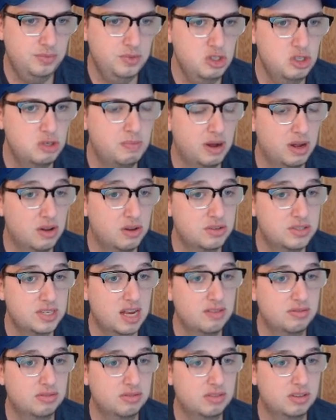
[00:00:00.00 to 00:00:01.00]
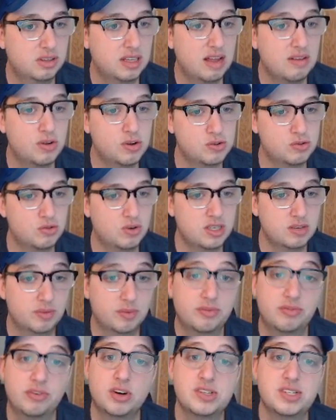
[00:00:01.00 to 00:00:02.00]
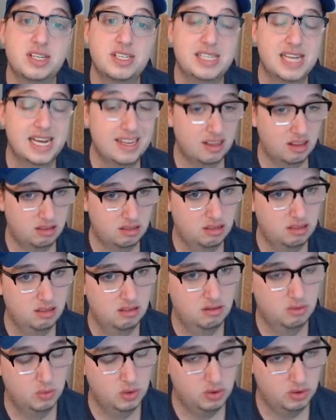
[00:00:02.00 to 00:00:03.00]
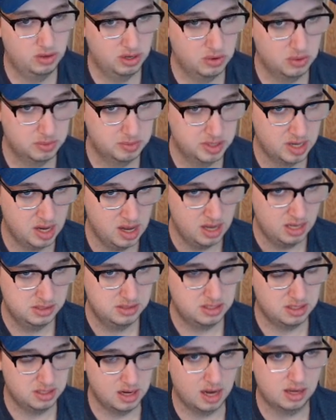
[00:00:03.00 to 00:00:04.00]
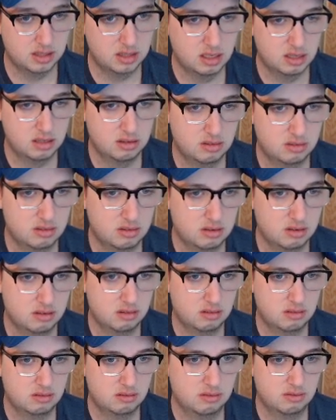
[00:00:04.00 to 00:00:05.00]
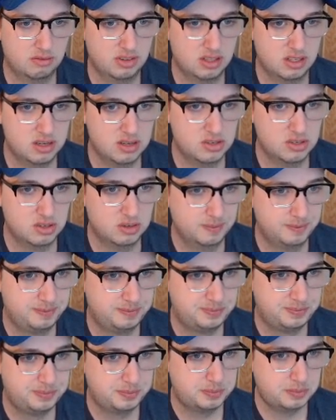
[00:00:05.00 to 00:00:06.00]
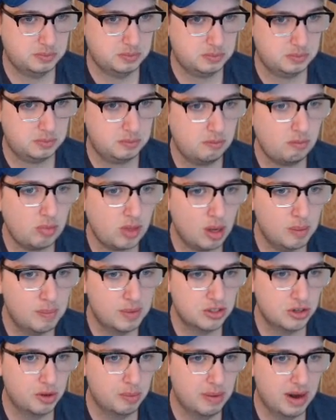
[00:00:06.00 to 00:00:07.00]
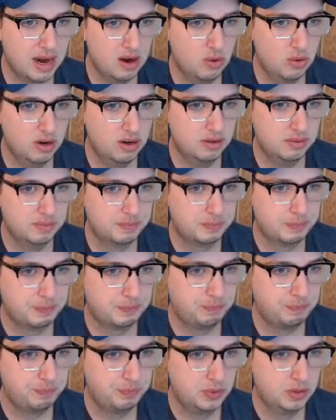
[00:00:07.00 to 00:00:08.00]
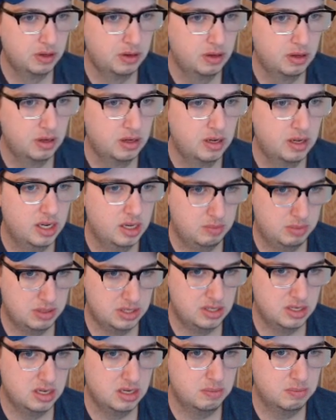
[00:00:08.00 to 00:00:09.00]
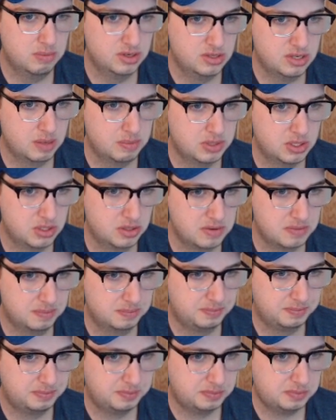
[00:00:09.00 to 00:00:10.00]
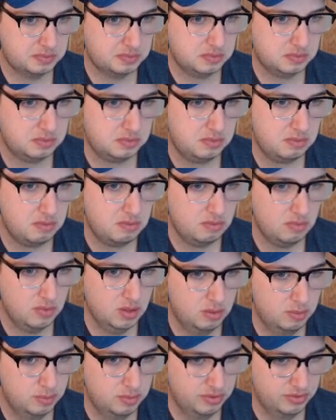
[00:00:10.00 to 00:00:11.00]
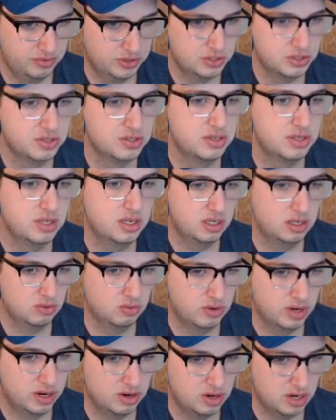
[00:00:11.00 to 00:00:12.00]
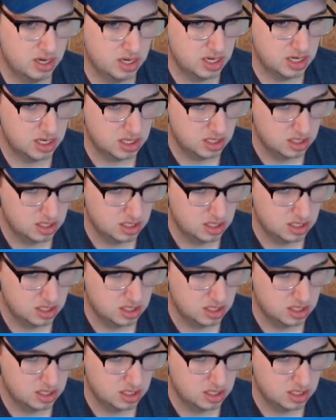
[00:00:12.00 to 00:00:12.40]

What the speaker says: Spells have levels ranging from 1st to 10th. We only go to 9th in 5th edition. Measure their power, NPC, perception, proficiency, rarity.